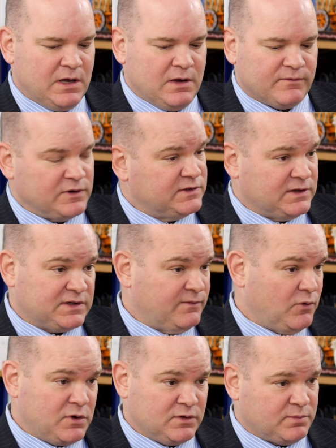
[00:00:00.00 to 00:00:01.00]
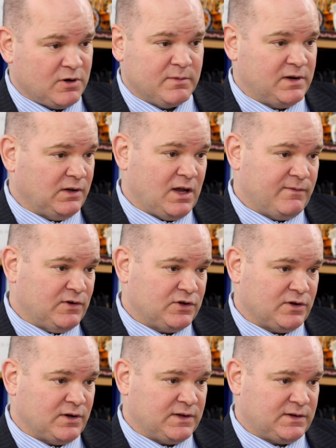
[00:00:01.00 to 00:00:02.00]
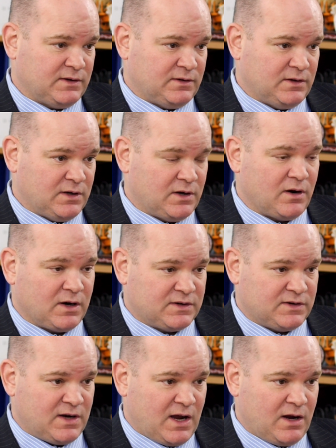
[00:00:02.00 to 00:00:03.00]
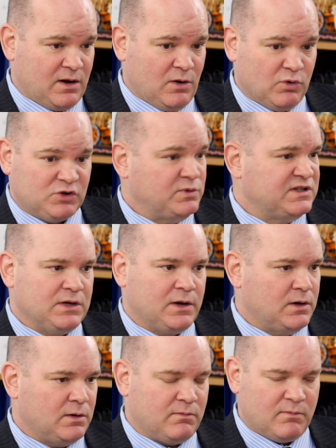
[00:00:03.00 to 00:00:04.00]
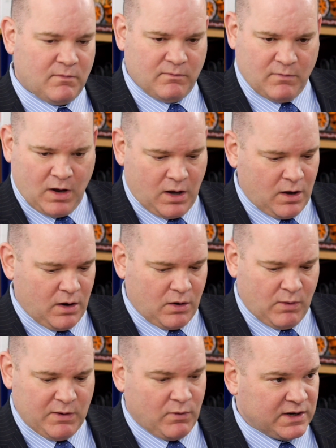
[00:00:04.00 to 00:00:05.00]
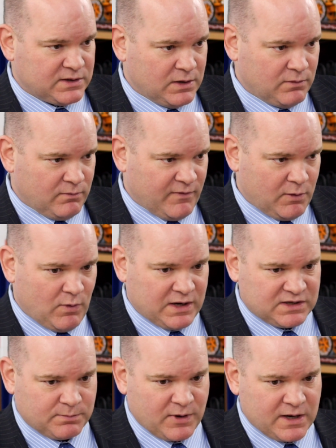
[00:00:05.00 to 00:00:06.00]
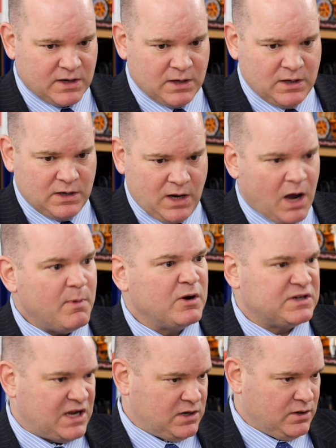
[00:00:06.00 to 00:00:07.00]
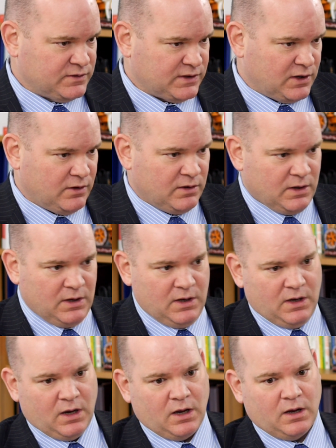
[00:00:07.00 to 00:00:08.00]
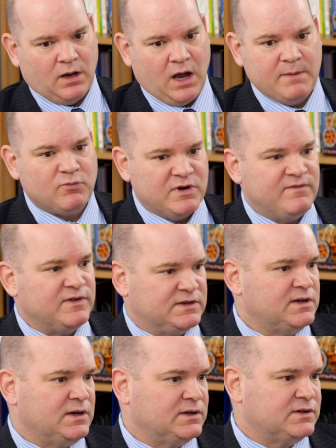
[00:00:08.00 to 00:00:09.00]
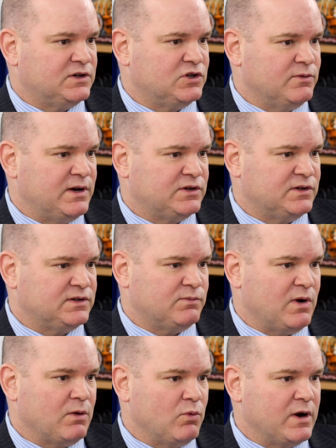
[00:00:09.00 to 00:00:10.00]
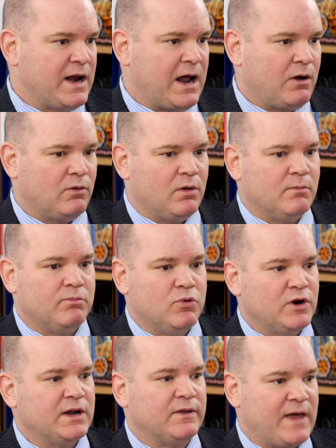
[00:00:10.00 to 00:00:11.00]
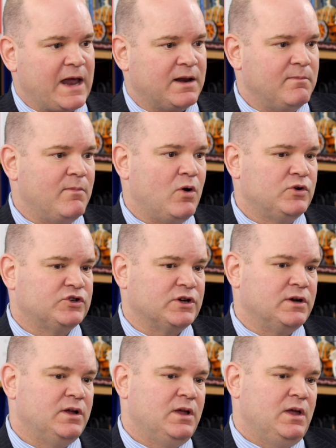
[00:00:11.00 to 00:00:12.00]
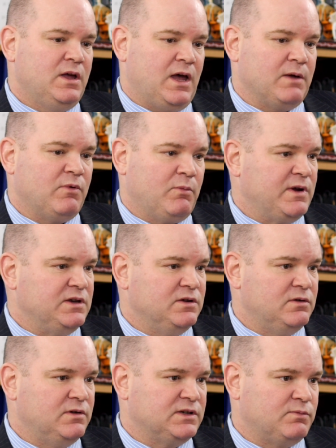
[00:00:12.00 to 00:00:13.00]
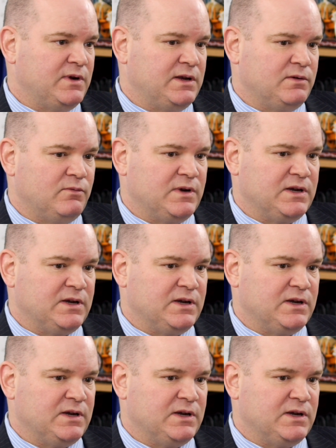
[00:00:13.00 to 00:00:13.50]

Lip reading: for instance, if we use permanent life insurance in an RCA, which was done very widespread about 10 years ago. I'm revisiting situations where we're now putting that in motion, and what we do is we